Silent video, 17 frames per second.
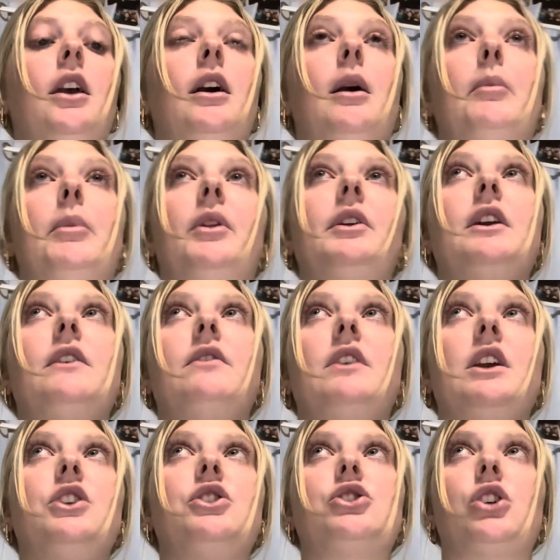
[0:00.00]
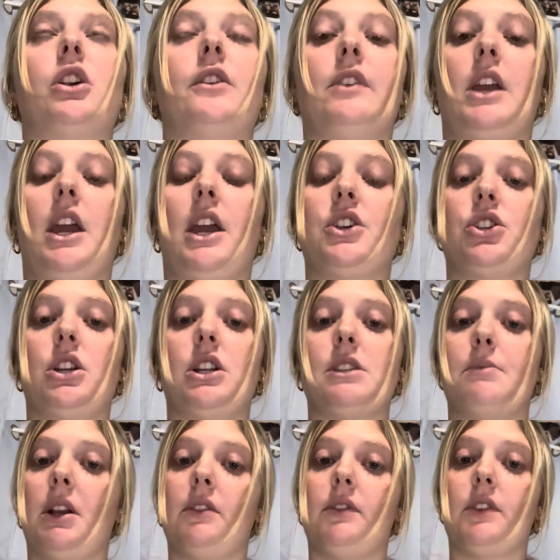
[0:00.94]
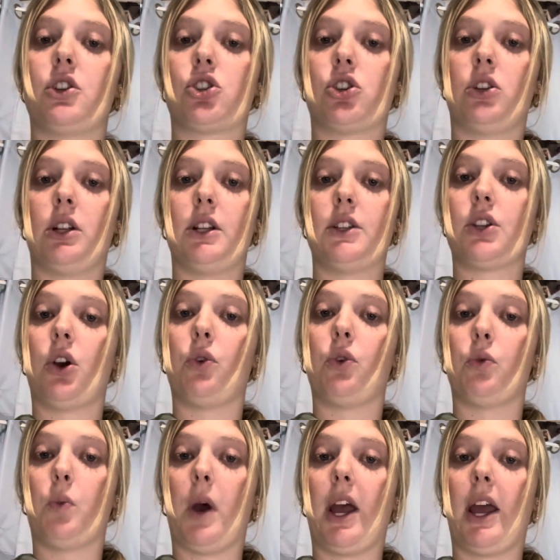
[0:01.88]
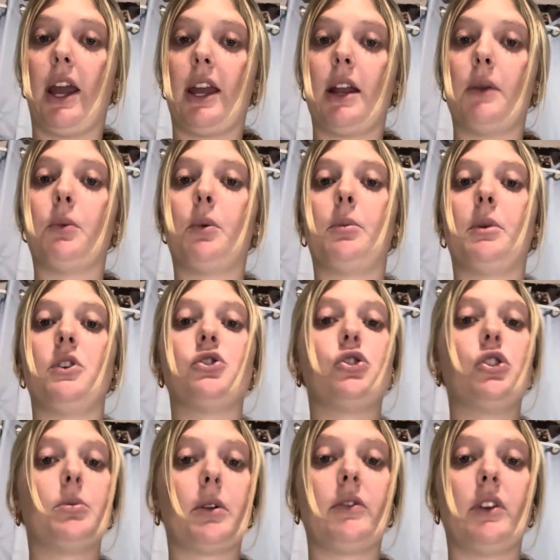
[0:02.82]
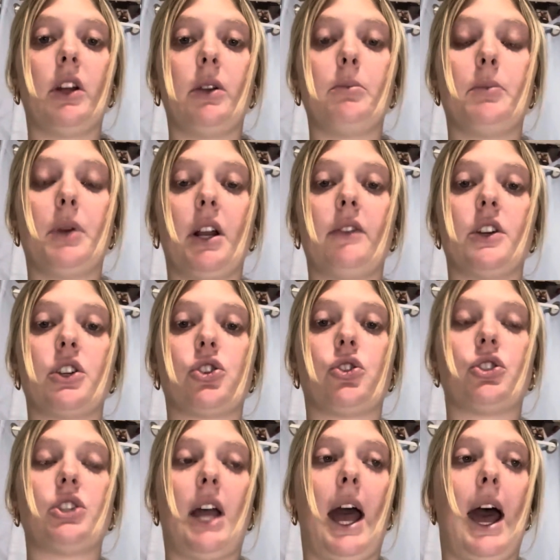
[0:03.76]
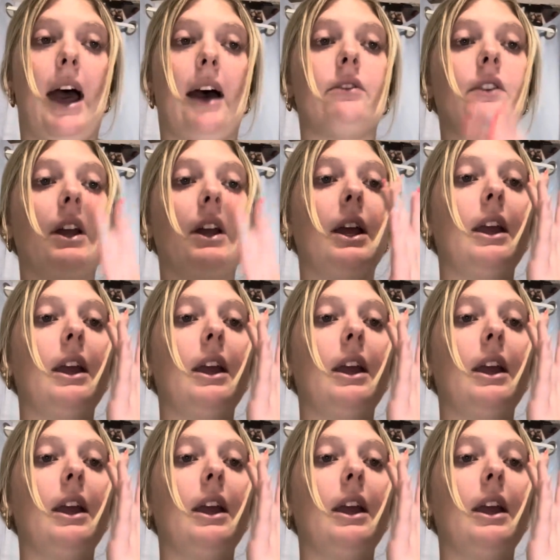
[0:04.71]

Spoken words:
believe each certification is beneficial in its own way and would be super beneficial to have.